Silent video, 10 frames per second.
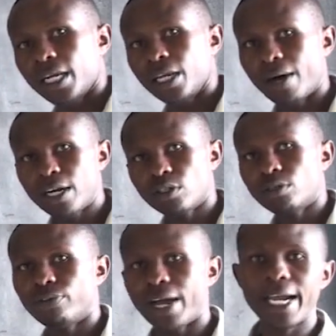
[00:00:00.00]
They want you
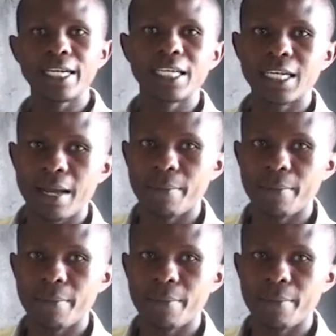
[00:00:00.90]
to find the